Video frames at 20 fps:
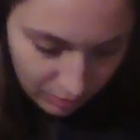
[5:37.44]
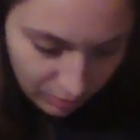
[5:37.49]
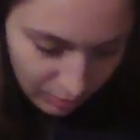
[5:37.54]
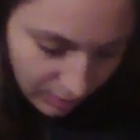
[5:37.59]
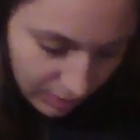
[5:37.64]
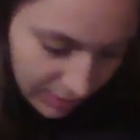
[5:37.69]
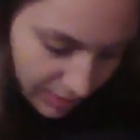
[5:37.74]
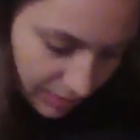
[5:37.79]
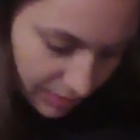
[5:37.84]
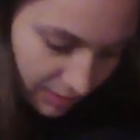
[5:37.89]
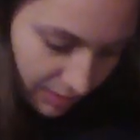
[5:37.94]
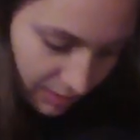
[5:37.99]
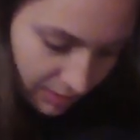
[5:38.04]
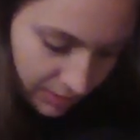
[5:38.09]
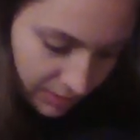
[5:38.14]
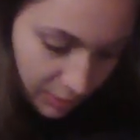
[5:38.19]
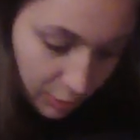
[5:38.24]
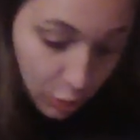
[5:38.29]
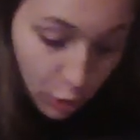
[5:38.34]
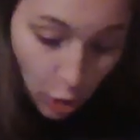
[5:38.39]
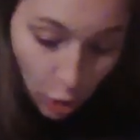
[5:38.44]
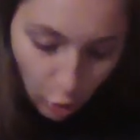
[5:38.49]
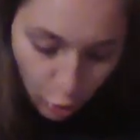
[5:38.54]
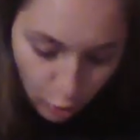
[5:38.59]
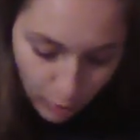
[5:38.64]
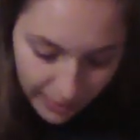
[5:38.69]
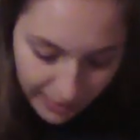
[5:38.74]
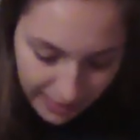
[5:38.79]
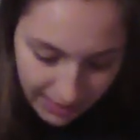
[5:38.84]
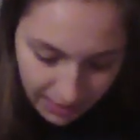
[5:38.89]
What is this?
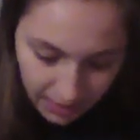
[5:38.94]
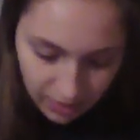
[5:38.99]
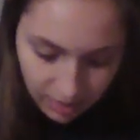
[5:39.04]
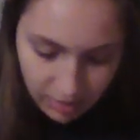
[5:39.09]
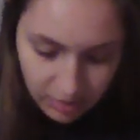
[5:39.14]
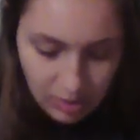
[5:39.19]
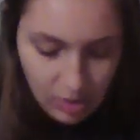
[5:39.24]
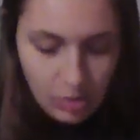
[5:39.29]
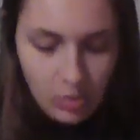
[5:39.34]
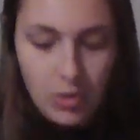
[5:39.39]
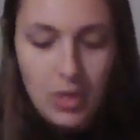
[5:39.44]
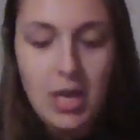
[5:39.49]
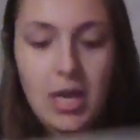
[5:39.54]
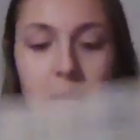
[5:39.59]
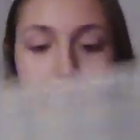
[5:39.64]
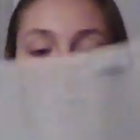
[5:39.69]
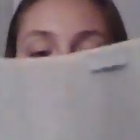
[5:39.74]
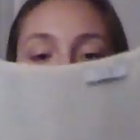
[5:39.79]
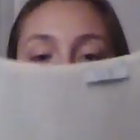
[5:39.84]
Toby. Okay.